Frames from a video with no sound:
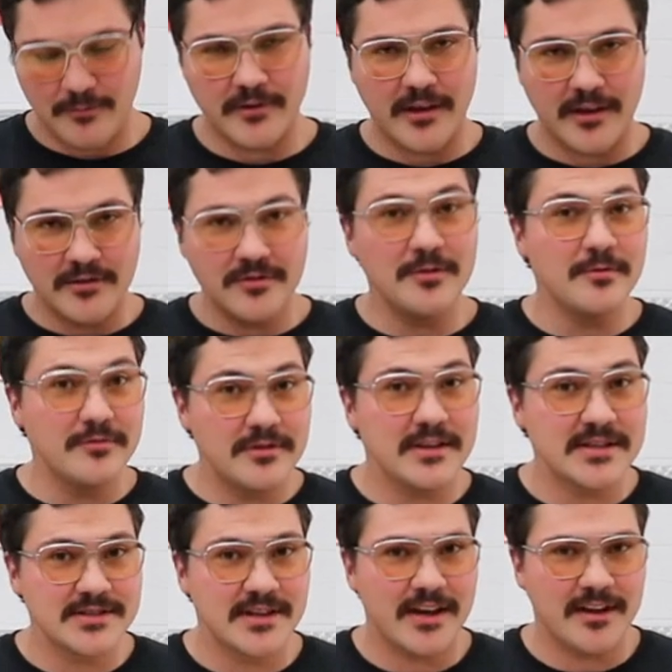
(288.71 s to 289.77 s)
where they do
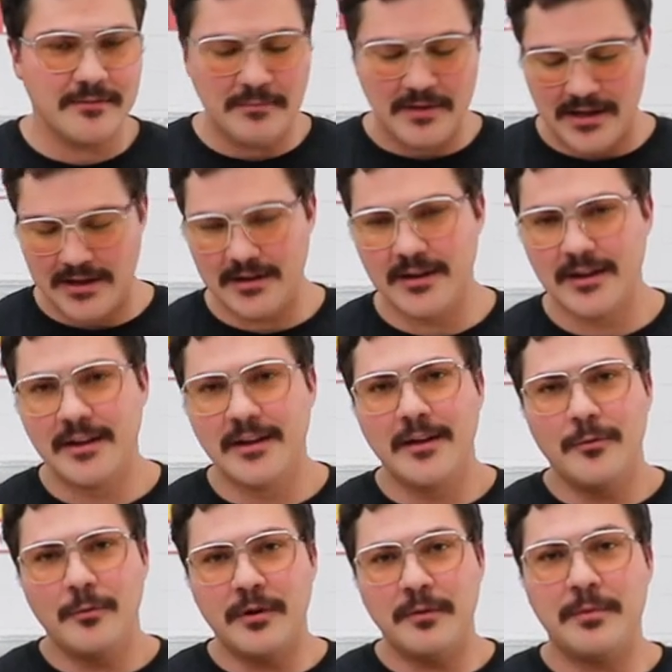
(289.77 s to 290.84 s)
this cut of meat
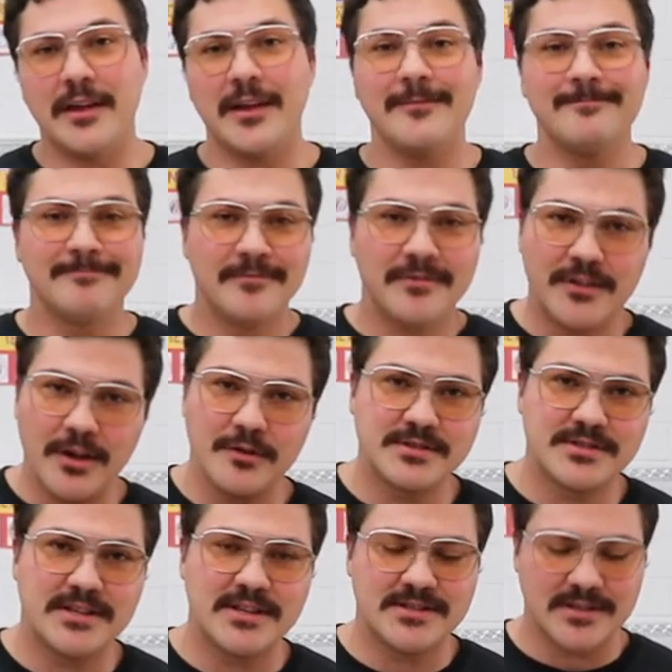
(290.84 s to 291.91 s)
would be those
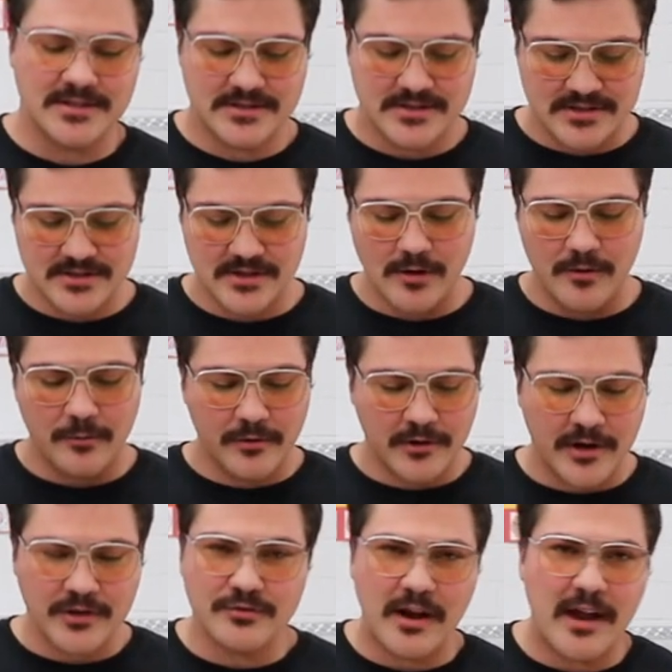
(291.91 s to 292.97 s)
seasonings. And so we're
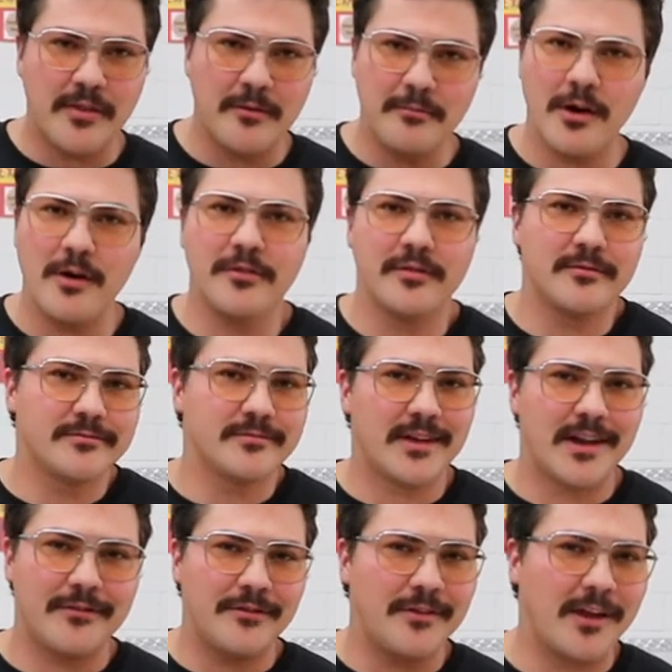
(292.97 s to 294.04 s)
gonna try them both and
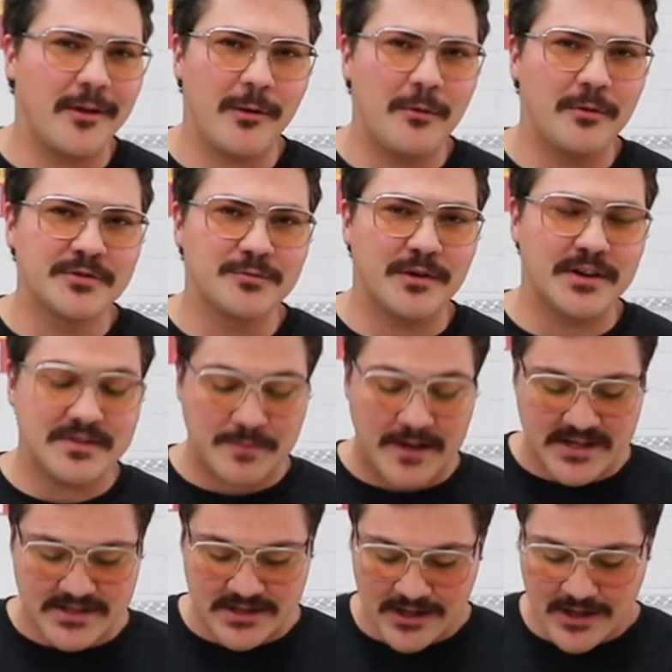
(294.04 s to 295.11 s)
kind of evaluate which one is
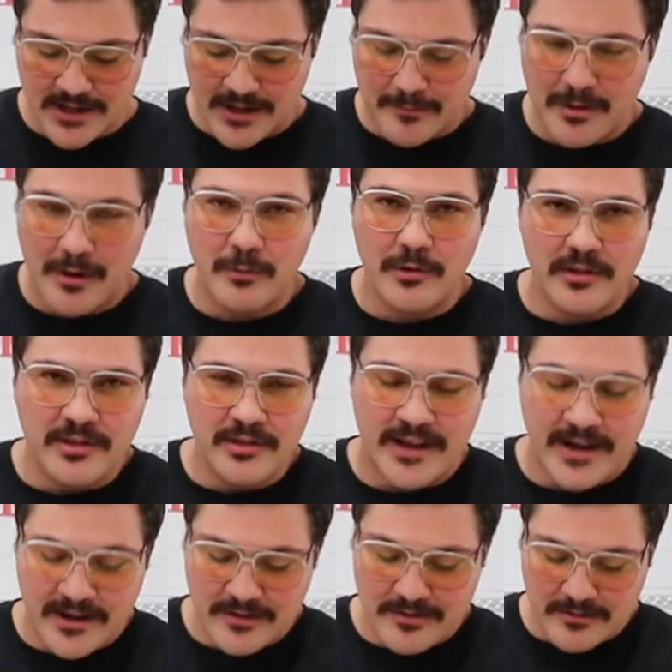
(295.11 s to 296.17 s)
best, but we're
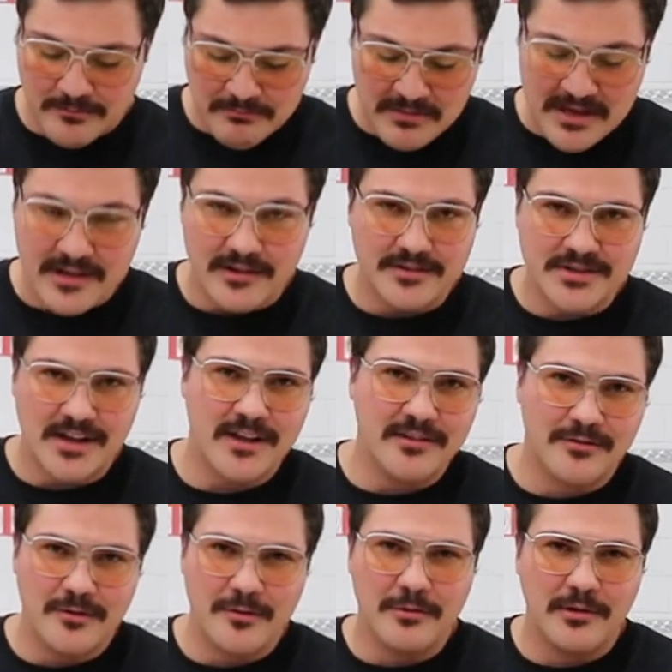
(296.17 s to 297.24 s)
letting the meat shine
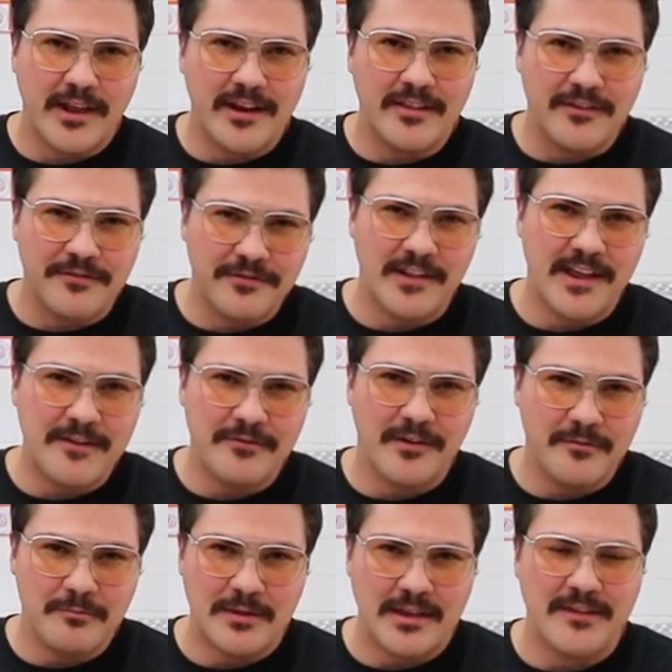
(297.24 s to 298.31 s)
through, we're letting the flavor
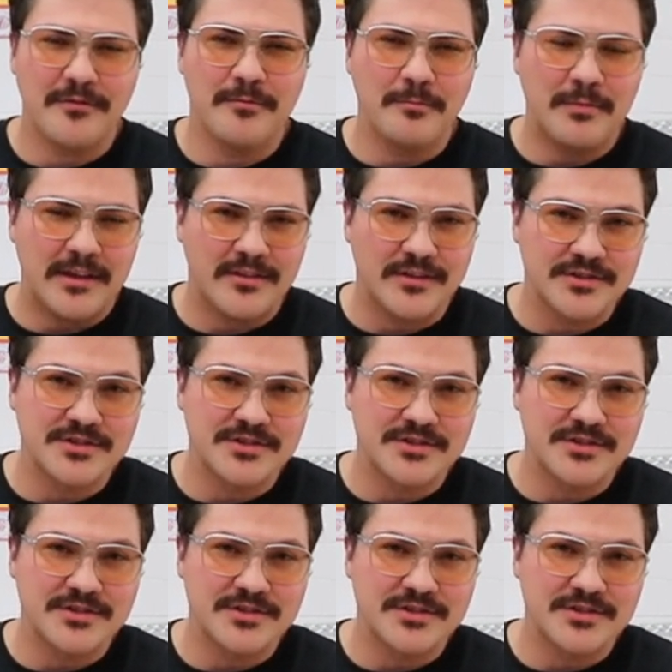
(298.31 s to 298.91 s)
of beef be the